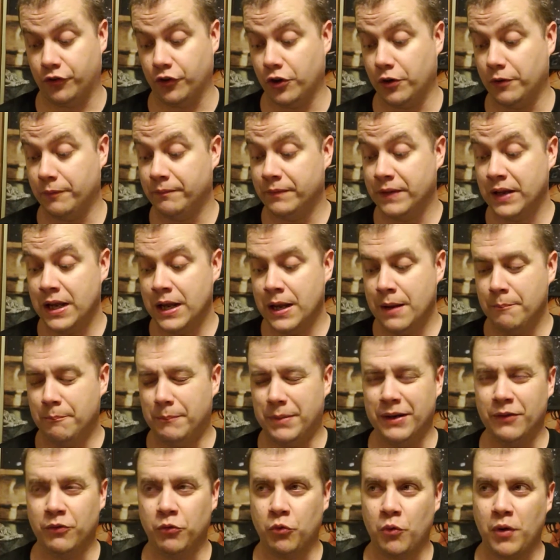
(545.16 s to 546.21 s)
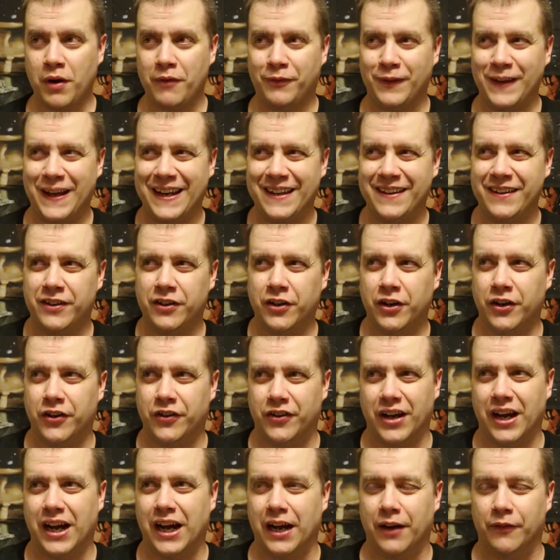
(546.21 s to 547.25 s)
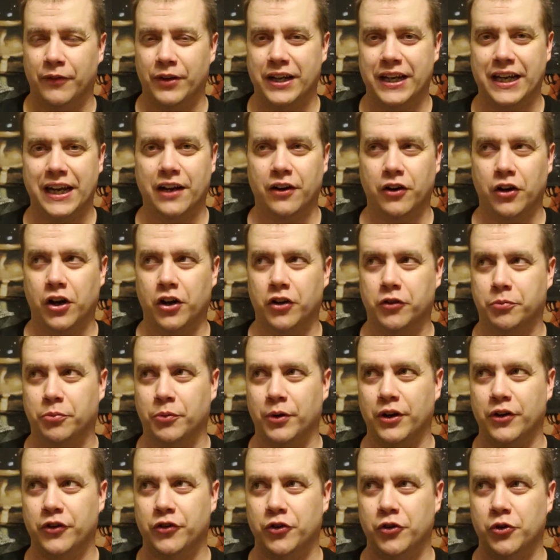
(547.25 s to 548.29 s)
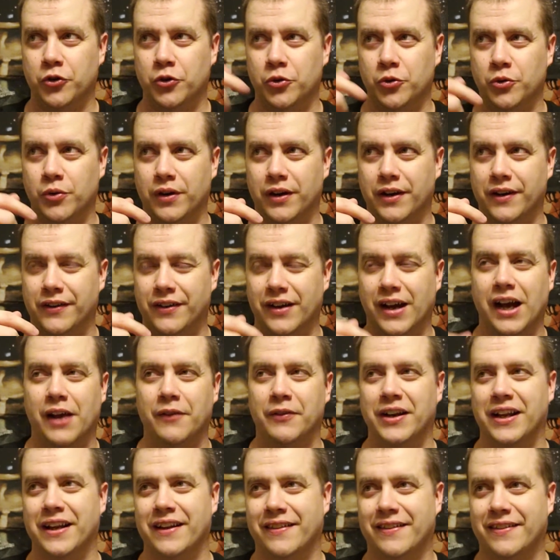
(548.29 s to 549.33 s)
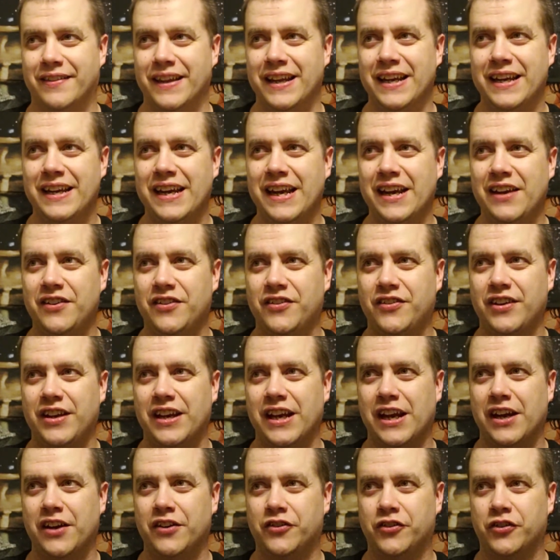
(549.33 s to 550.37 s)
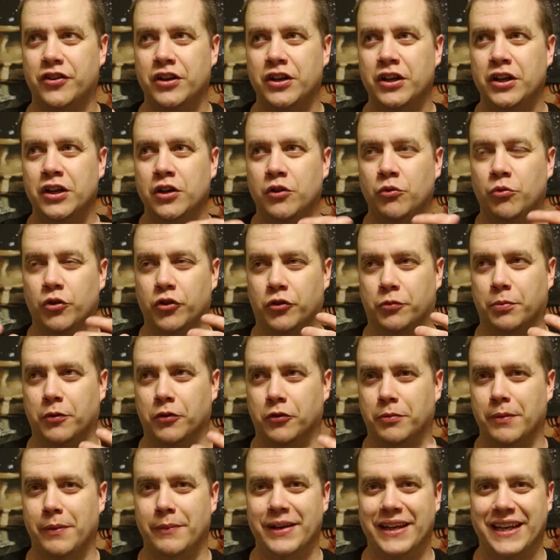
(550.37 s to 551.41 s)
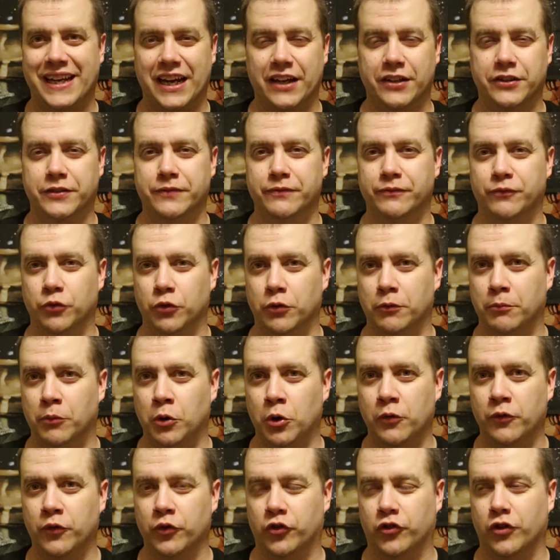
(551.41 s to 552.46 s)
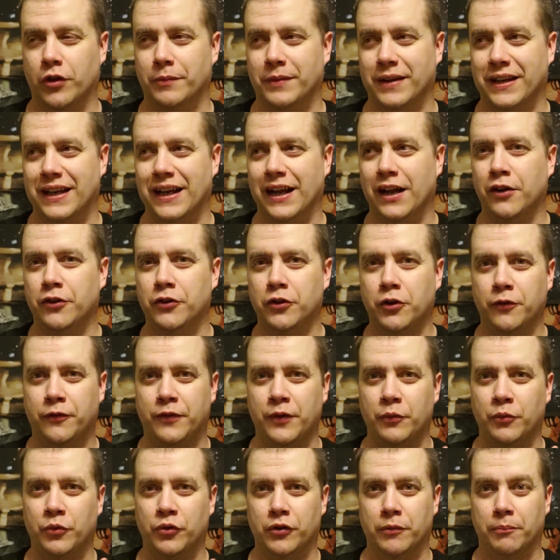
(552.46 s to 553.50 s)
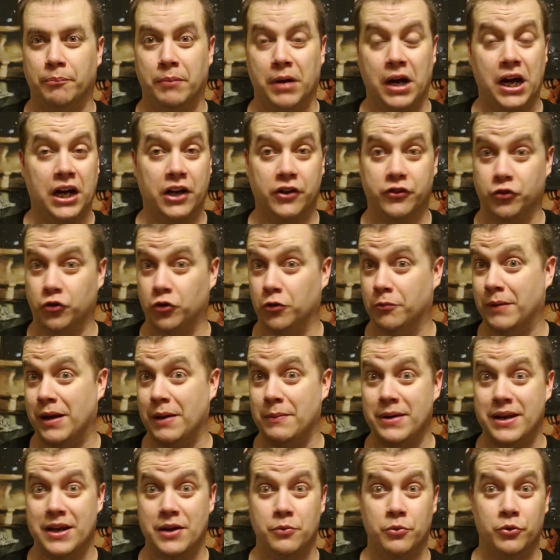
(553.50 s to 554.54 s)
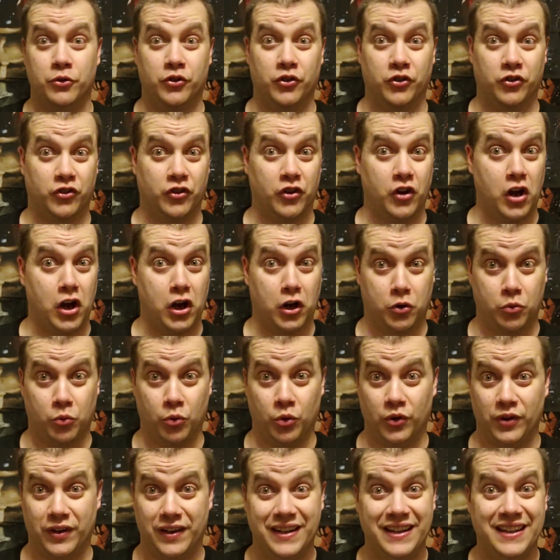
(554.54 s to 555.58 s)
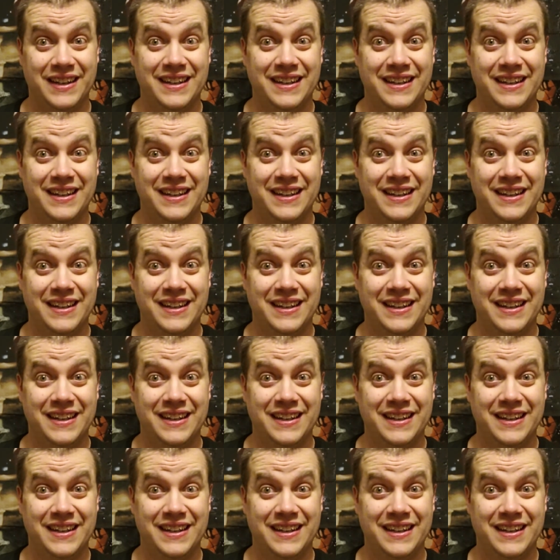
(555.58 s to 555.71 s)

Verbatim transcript: so, bit of a rough landing on a dive. Like he had Osprey do a dive, and I think ACH was supposed to maybe catch him for a move or something. I don't know if it was a botch or maybe it was just an awkward